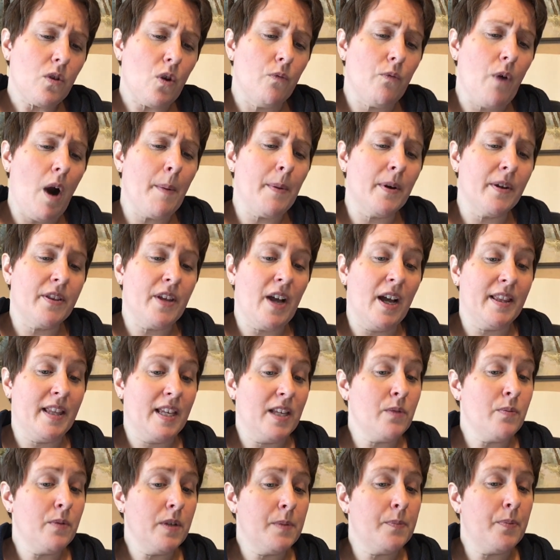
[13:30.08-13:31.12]
Robert thought
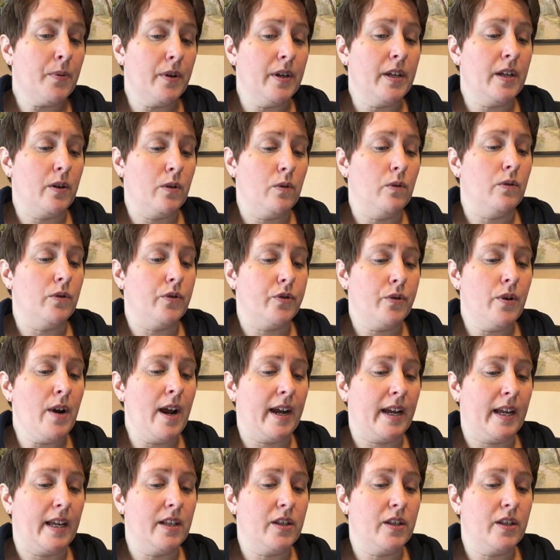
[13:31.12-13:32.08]
this was a pretty cool trick,